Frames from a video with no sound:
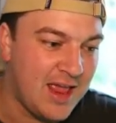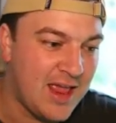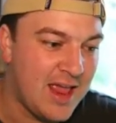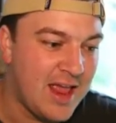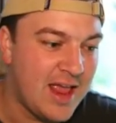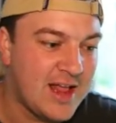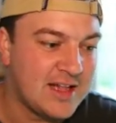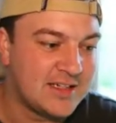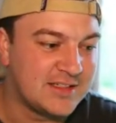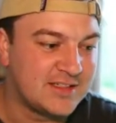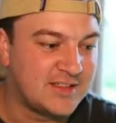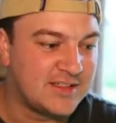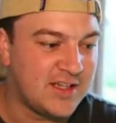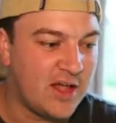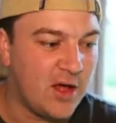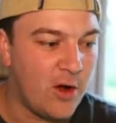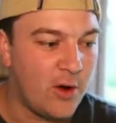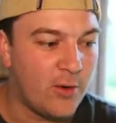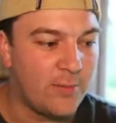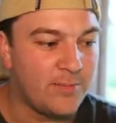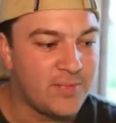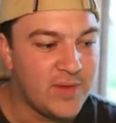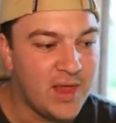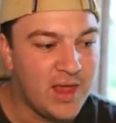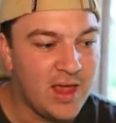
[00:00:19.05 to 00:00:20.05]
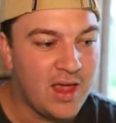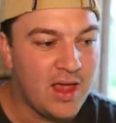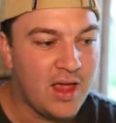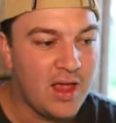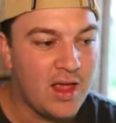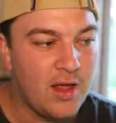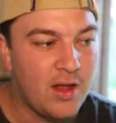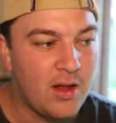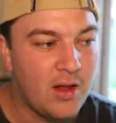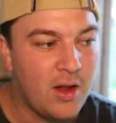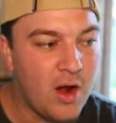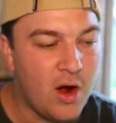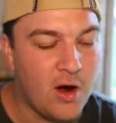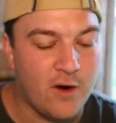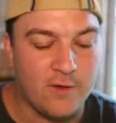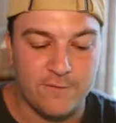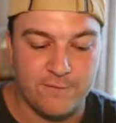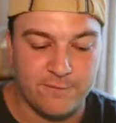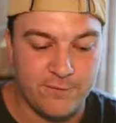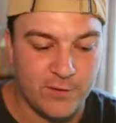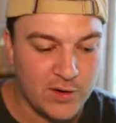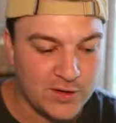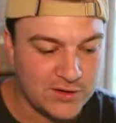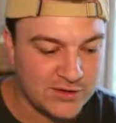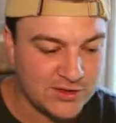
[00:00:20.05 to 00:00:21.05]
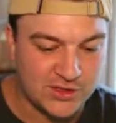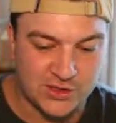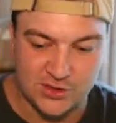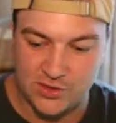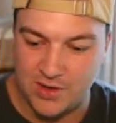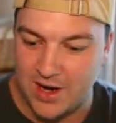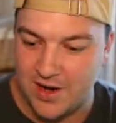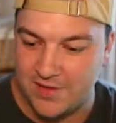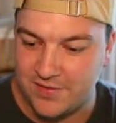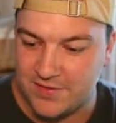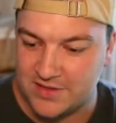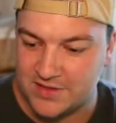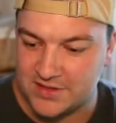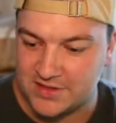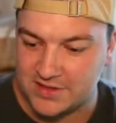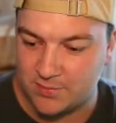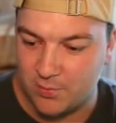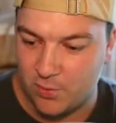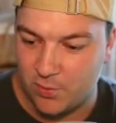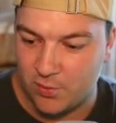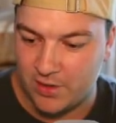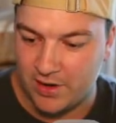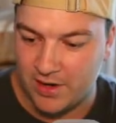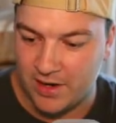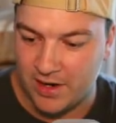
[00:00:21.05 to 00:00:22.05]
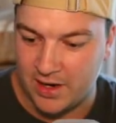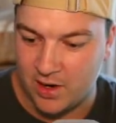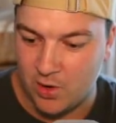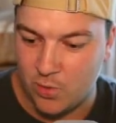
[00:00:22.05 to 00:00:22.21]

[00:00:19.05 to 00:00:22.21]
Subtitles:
And so our first trade this morning,